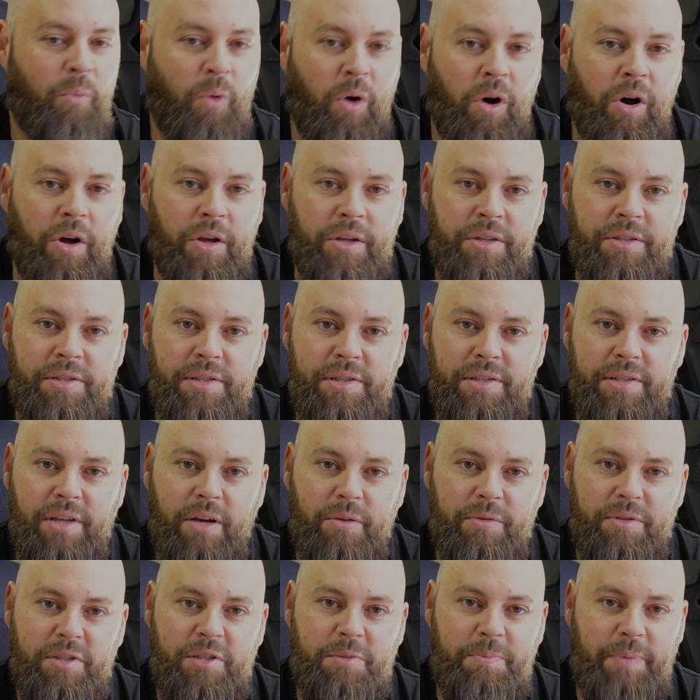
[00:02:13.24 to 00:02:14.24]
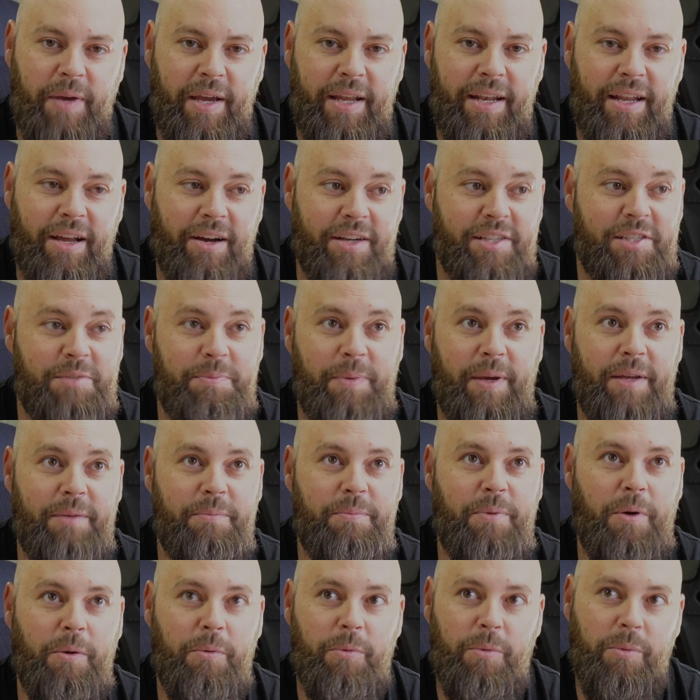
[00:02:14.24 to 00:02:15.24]
was I spent
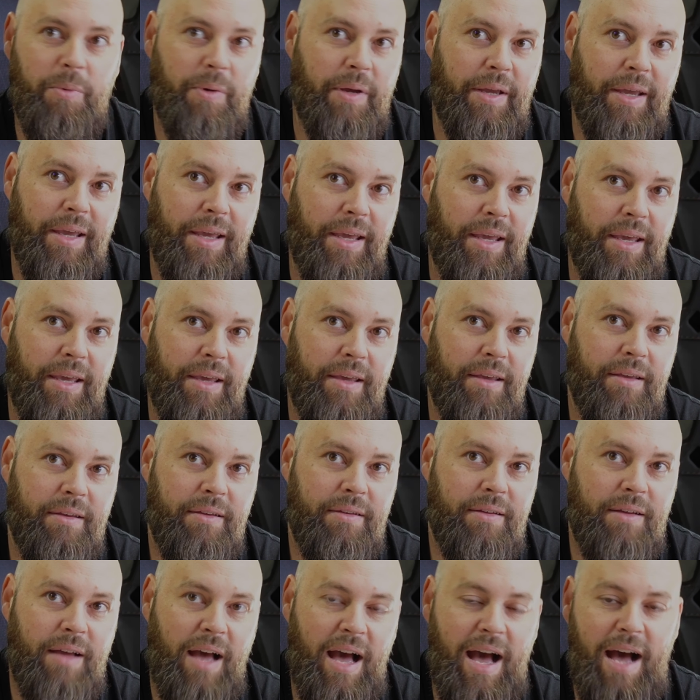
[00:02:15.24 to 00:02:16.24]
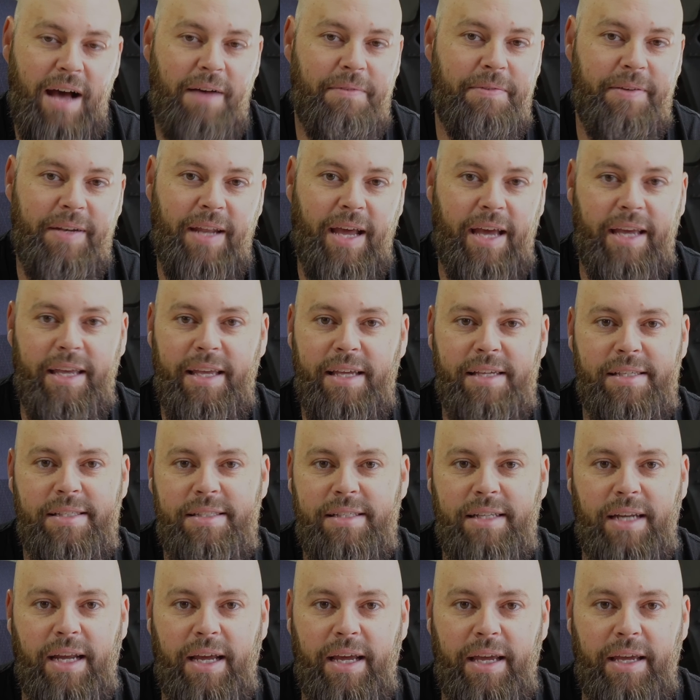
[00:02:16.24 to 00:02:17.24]
probably half a day
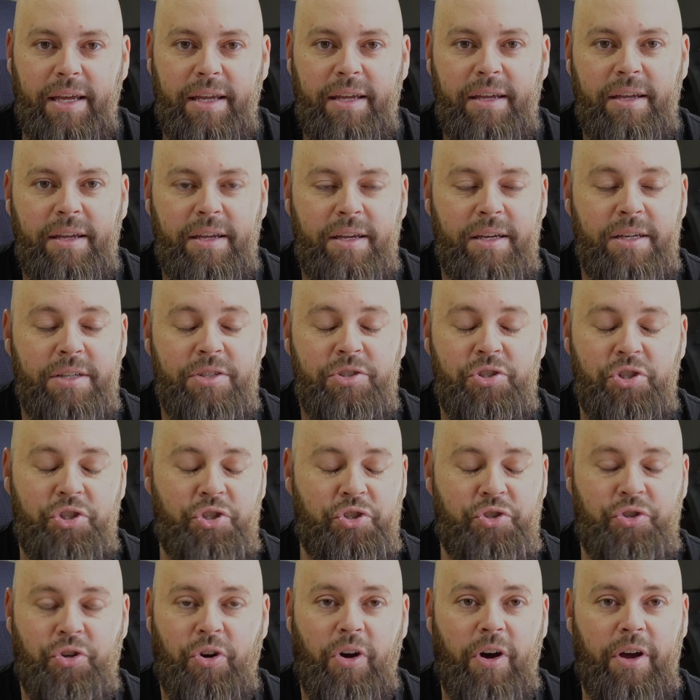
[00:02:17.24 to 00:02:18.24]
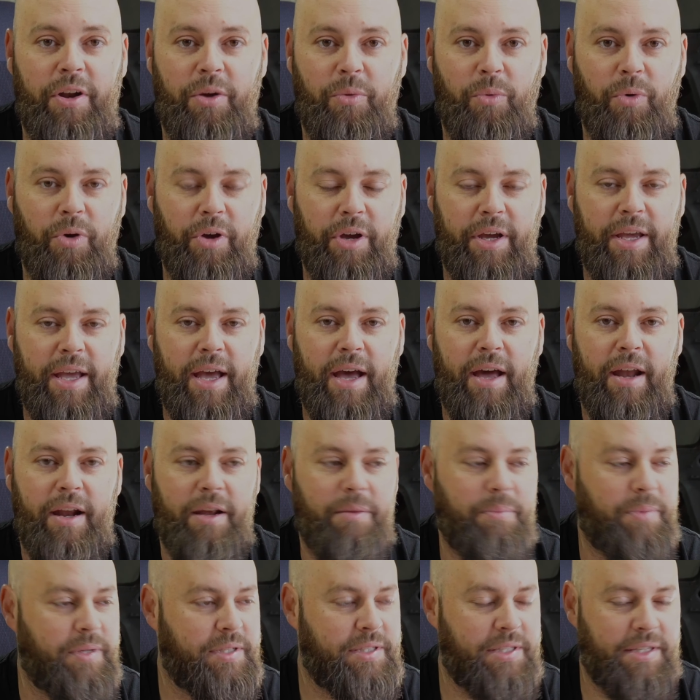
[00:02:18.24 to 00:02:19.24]
yesterday just trying to work out. I
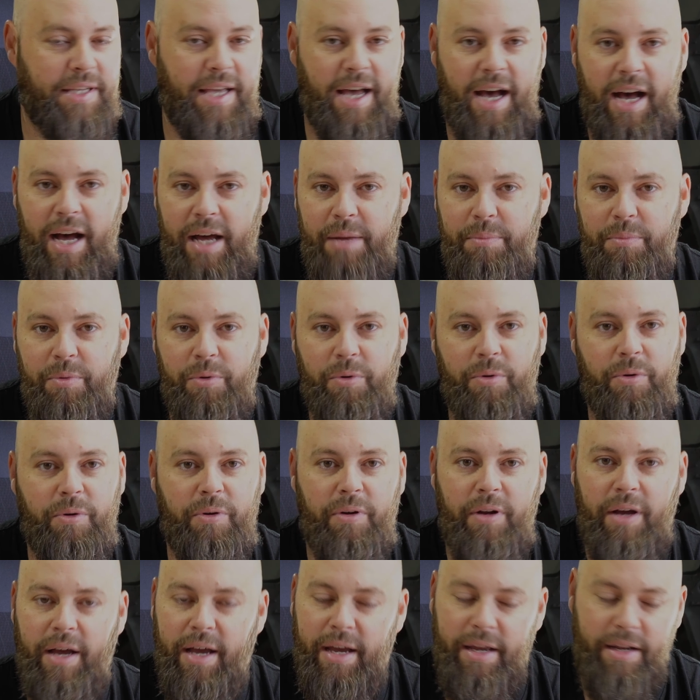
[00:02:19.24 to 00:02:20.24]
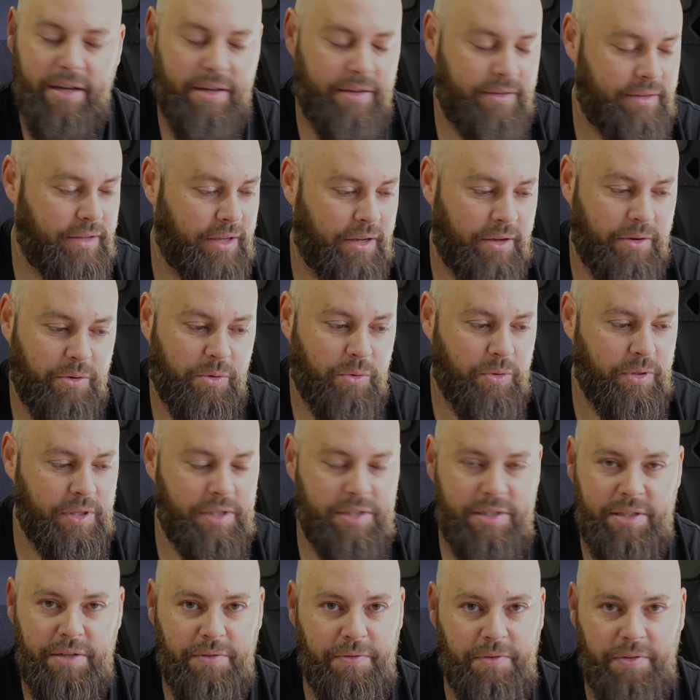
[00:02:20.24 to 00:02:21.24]
had bits of cardboard, I had all
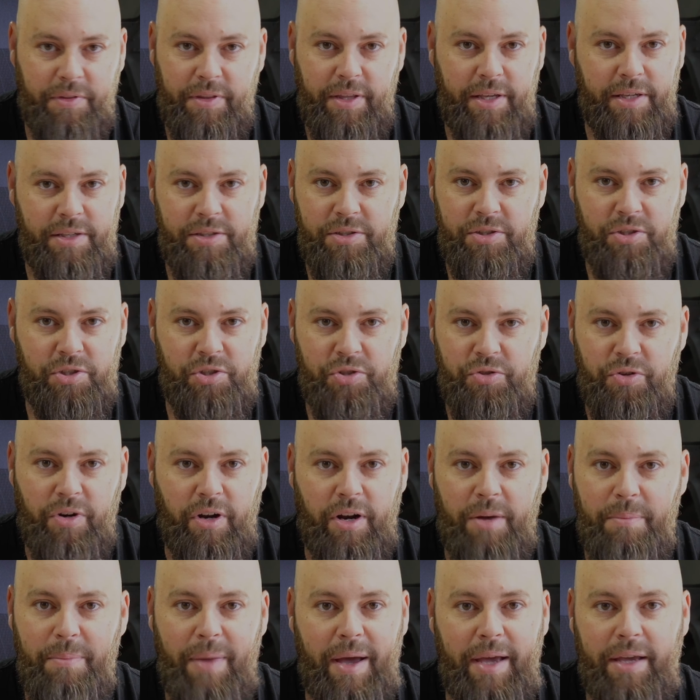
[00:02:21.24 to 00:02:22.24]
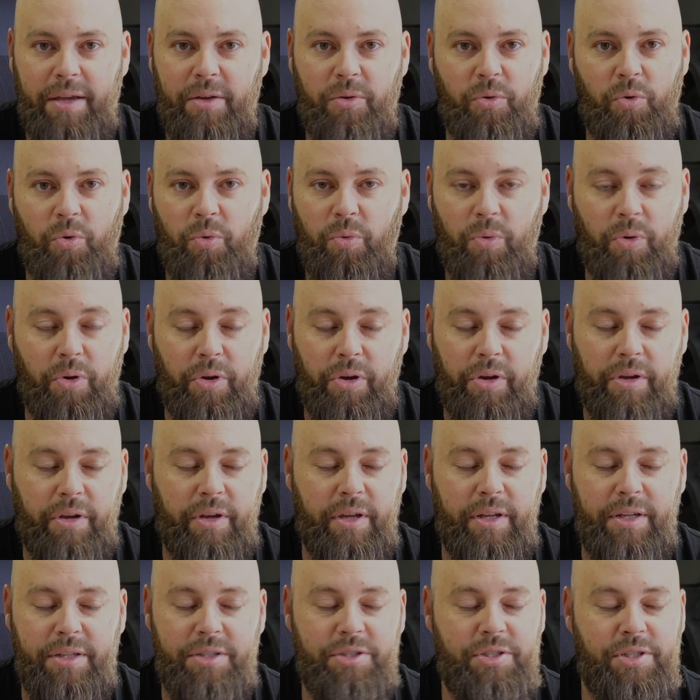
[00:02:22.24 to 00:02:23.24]
these different things, just trying to make it all work,
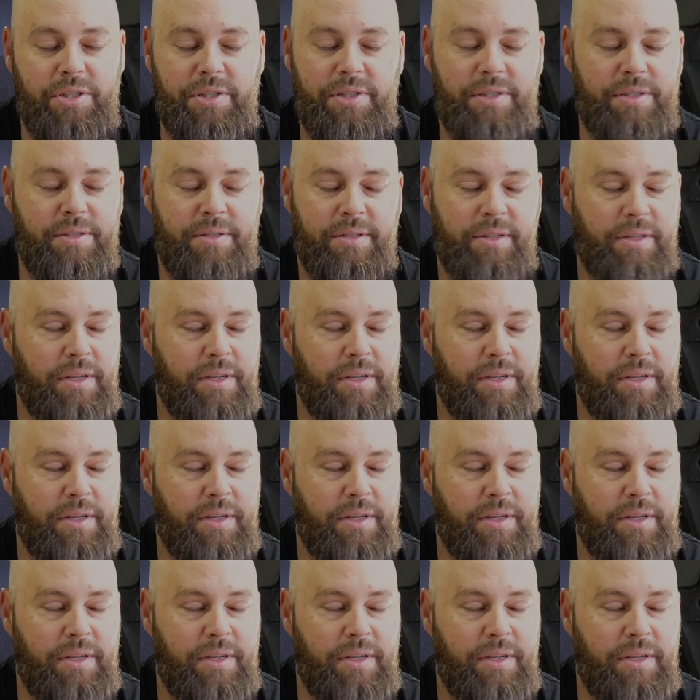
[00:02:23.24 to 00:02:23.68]
and it just,